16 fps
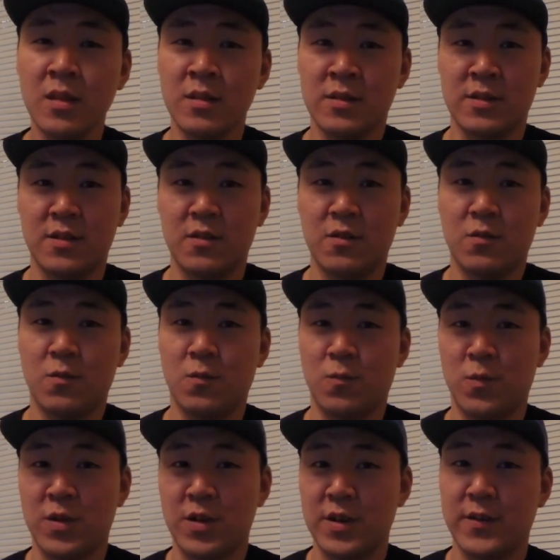You know,
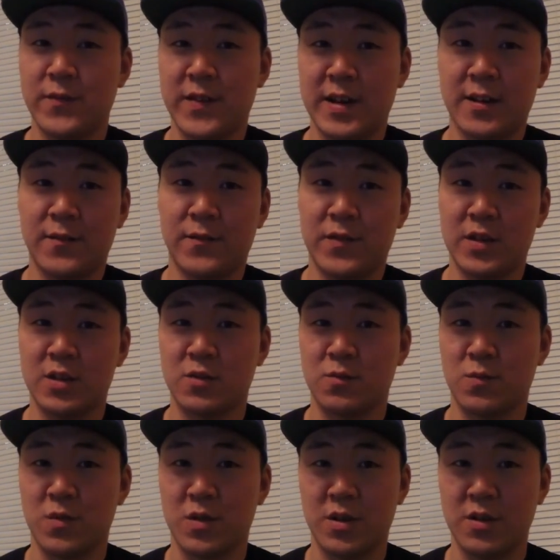where do you find the fish?
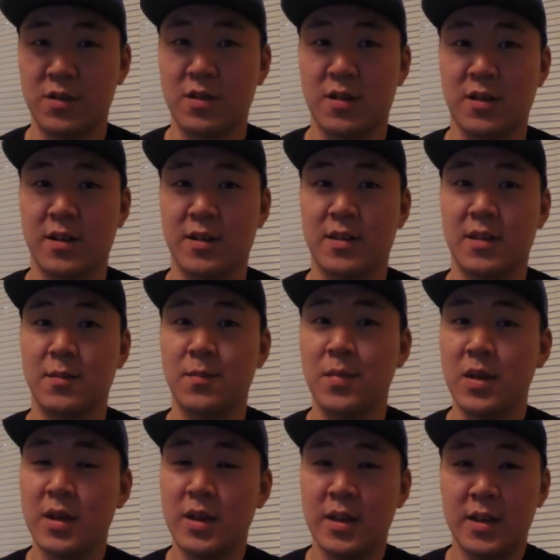Where do you target
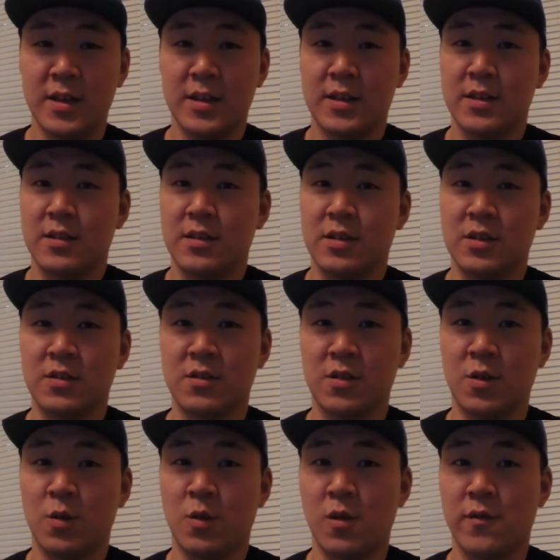them? You know,
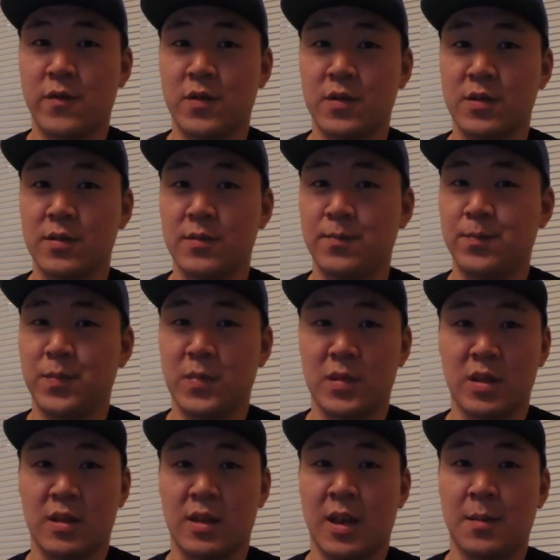go over
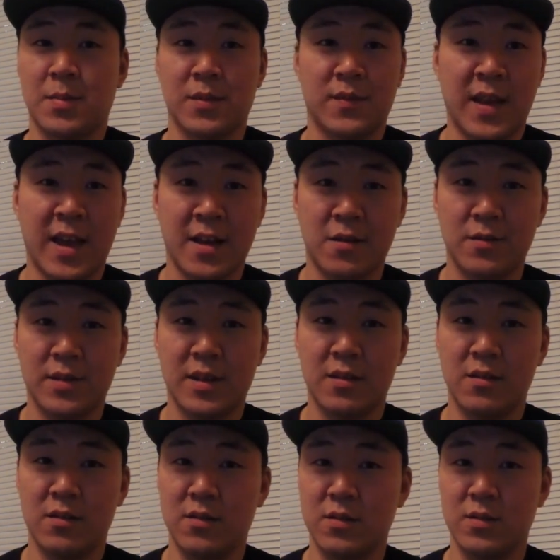the types of tackle
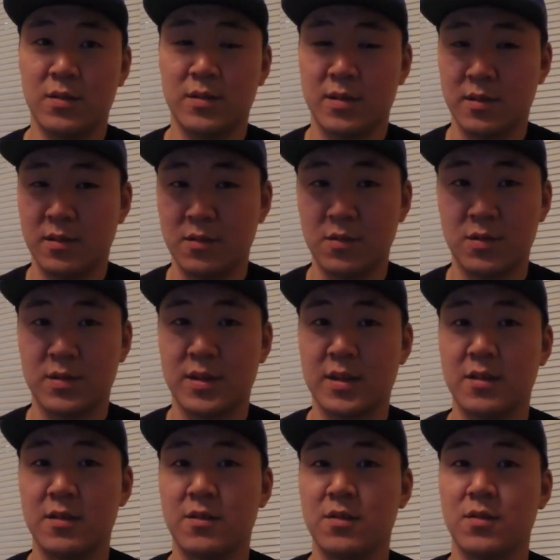that you use, the lures
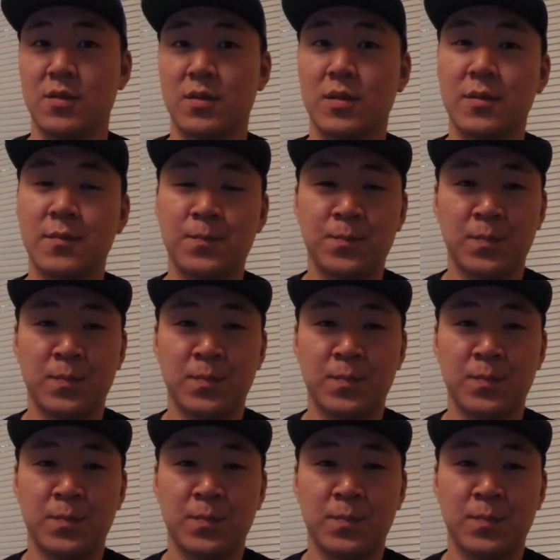that you use.